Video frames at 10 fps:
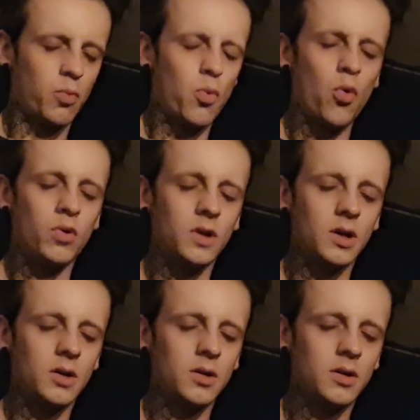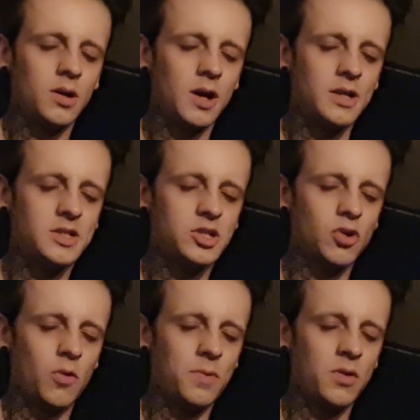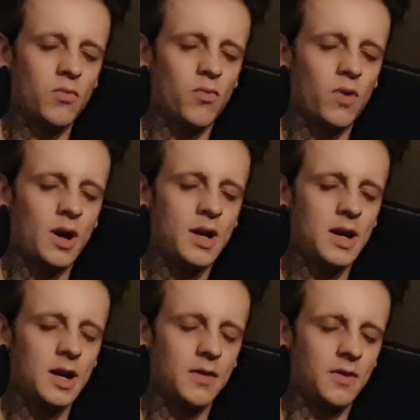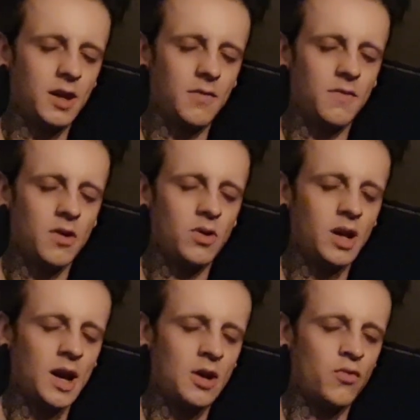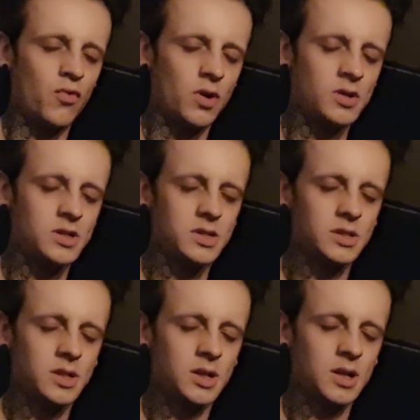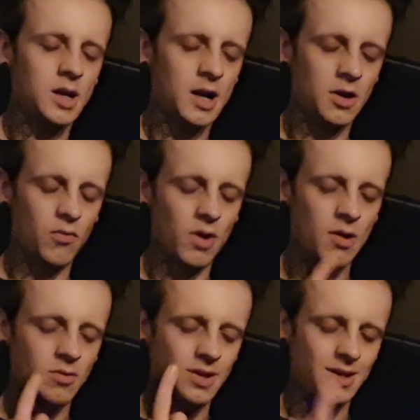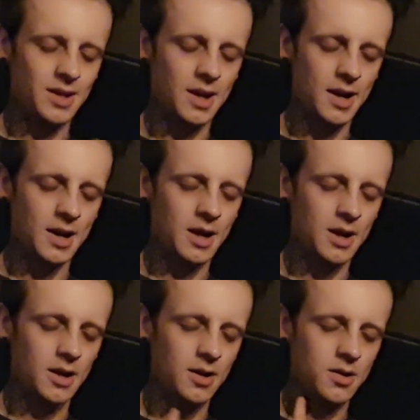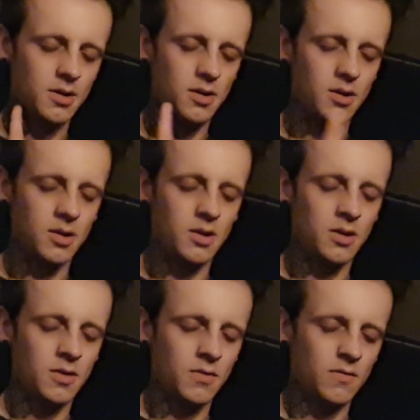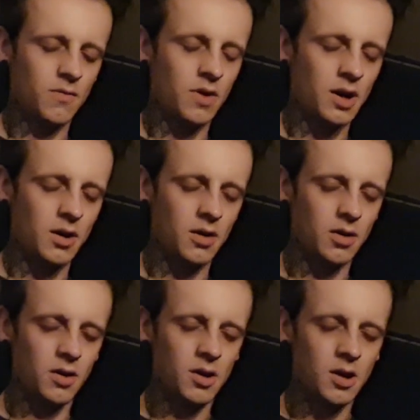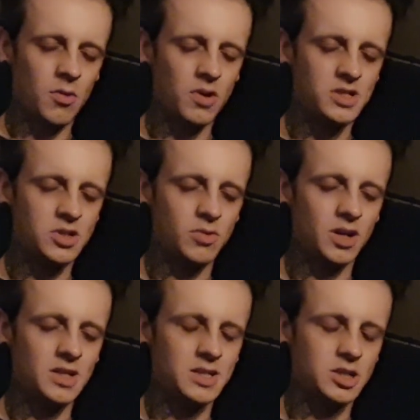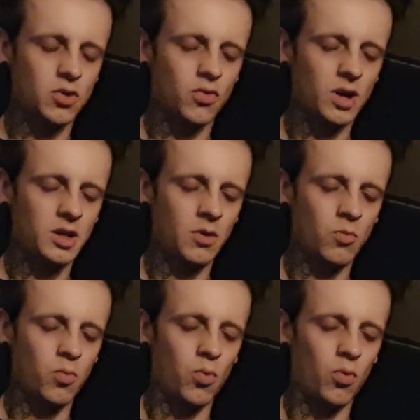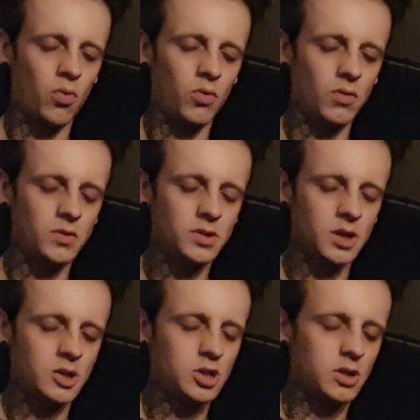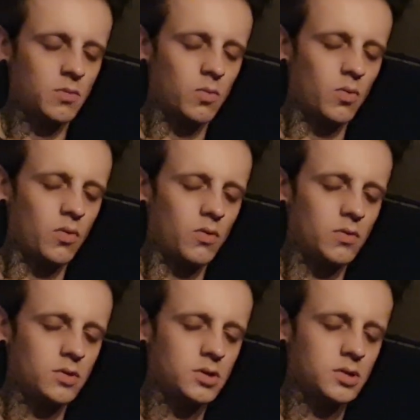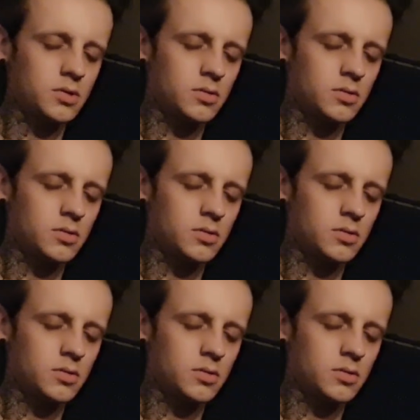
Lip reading: like water, and it's stopping right at the very entrance and around the entire vial. And what it's doing is it's creating walls, energetic walls.